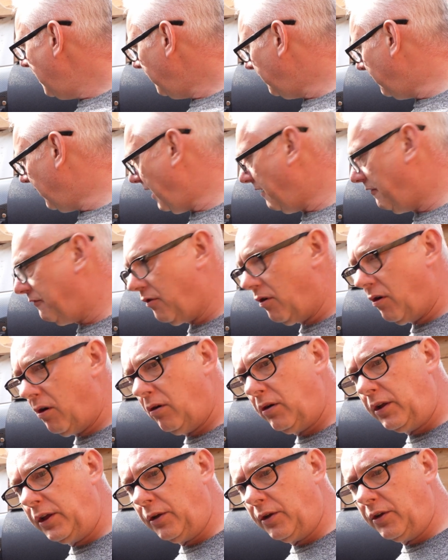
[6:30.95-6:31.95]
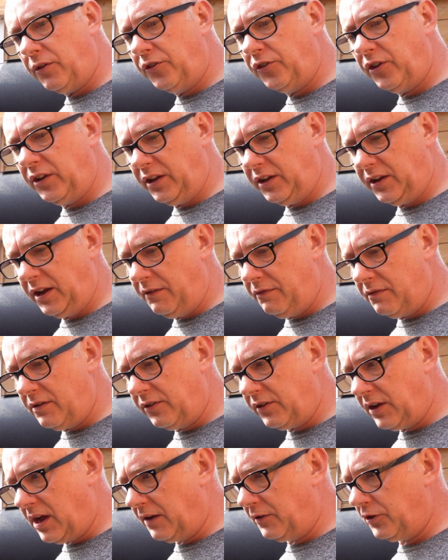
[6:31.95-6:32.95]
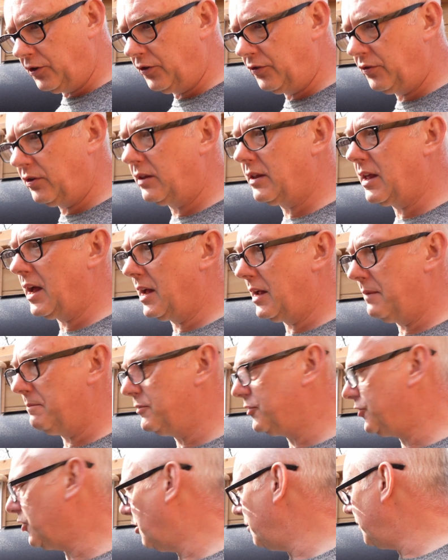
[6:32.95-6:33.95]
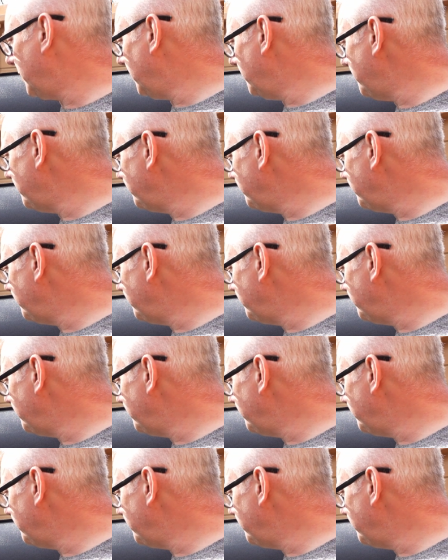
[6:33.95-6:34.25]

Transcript: Therefore, you can see the difference that I'm showing you.